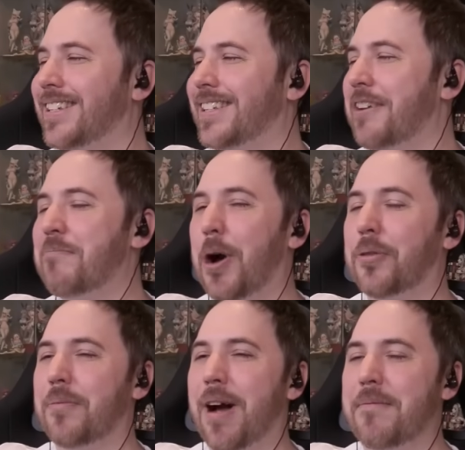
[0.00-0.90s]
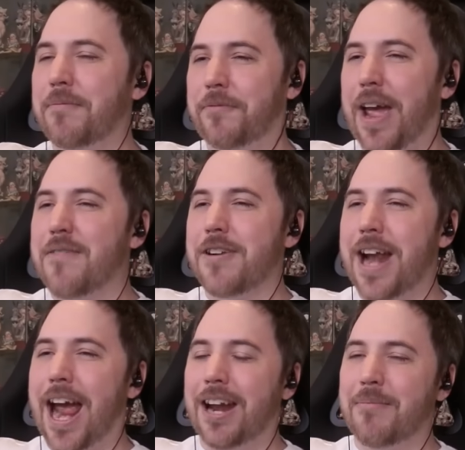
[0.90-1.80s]
to see both of my favorite
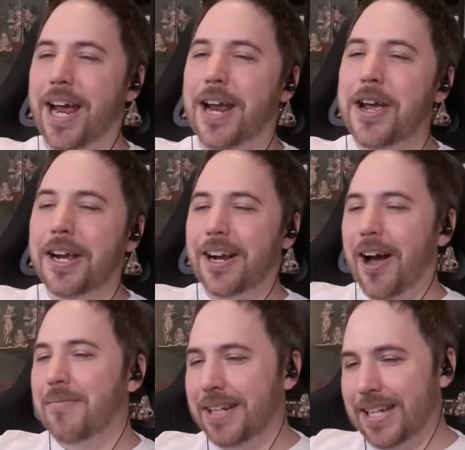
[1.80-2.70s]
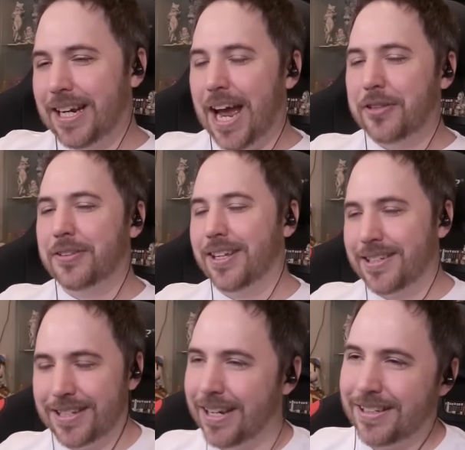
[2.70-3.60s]
anime coming together
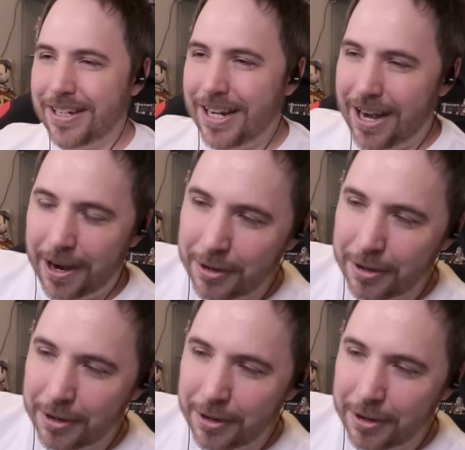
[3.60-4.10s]
this season here.